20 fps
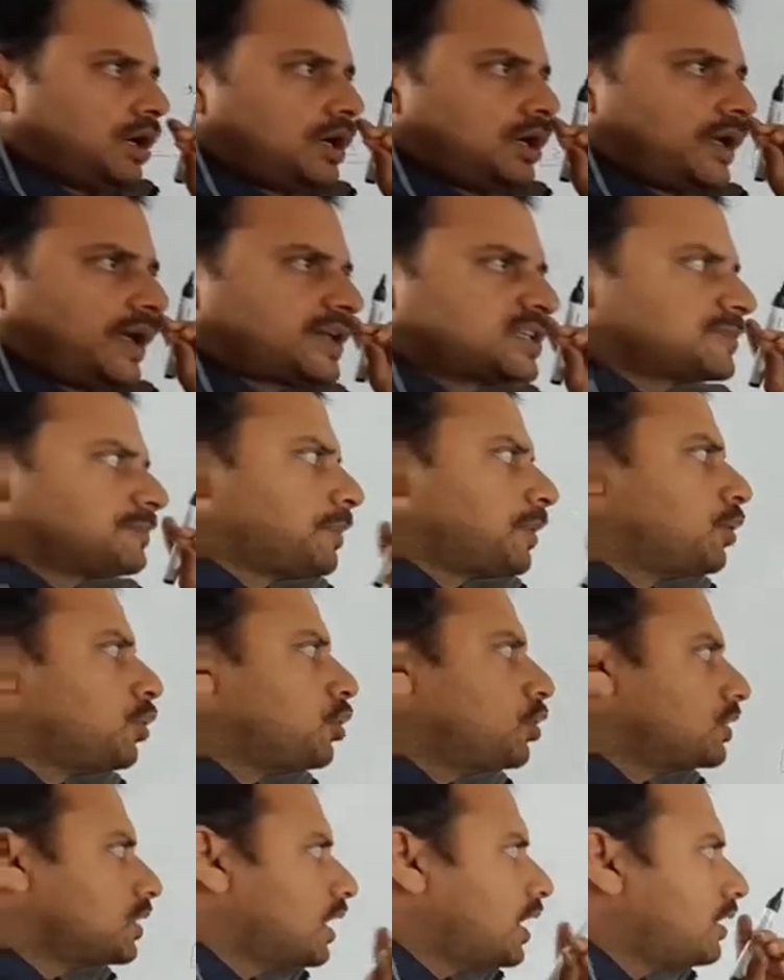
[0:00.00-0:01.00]

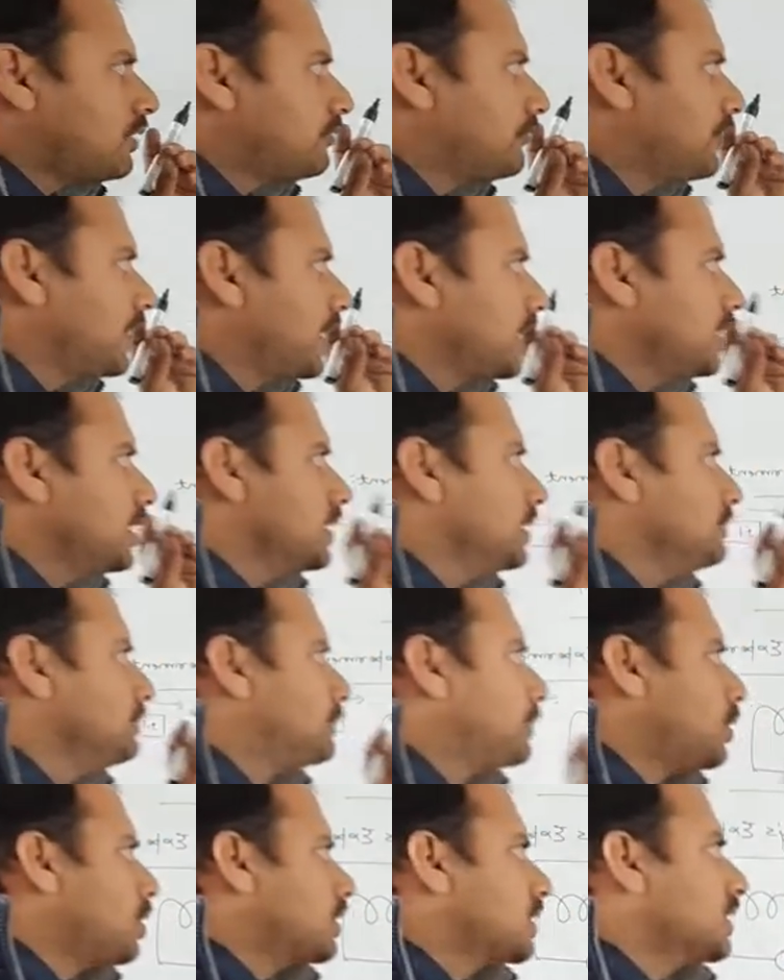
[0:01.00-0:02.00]
explore a very
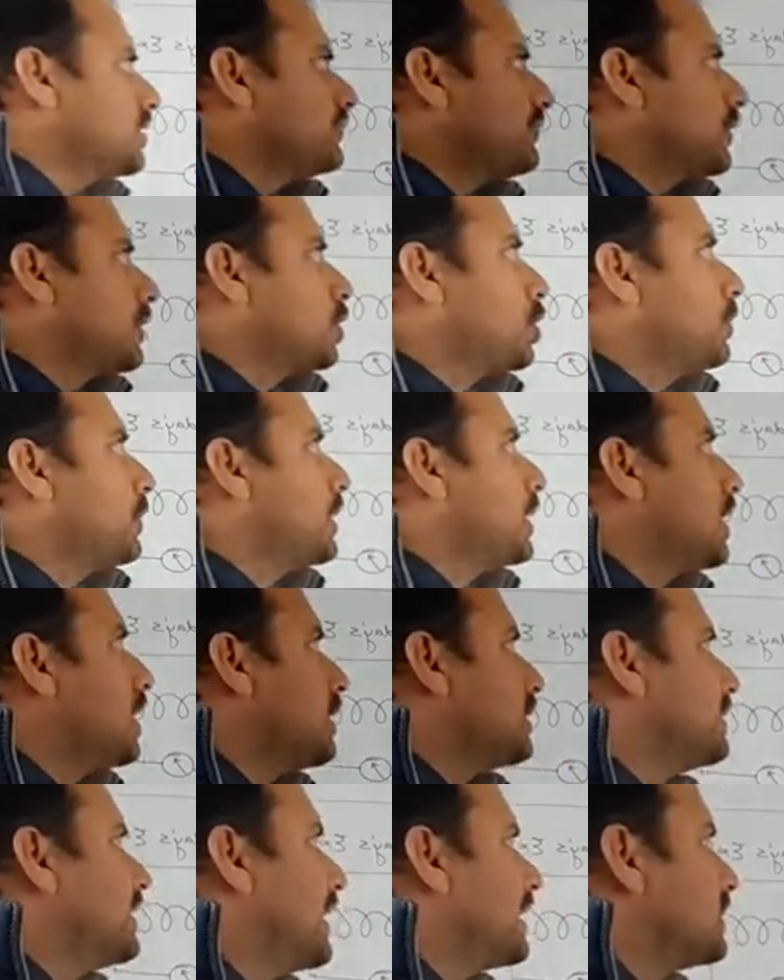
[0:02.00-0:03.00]
important
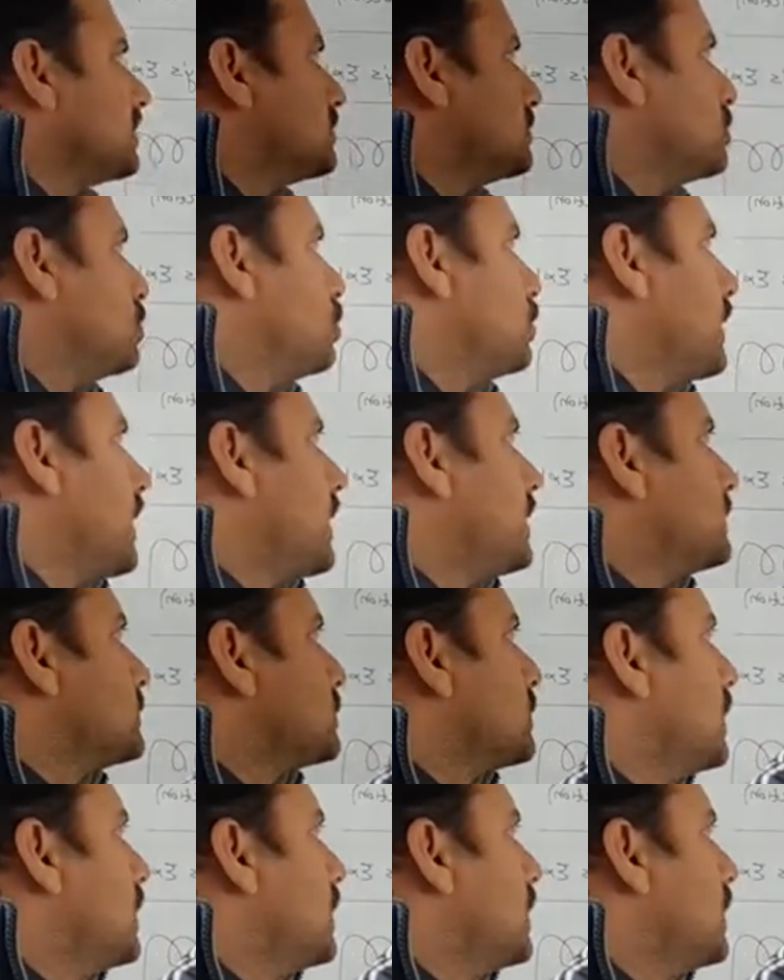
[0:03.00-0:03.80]
phenomena that is known as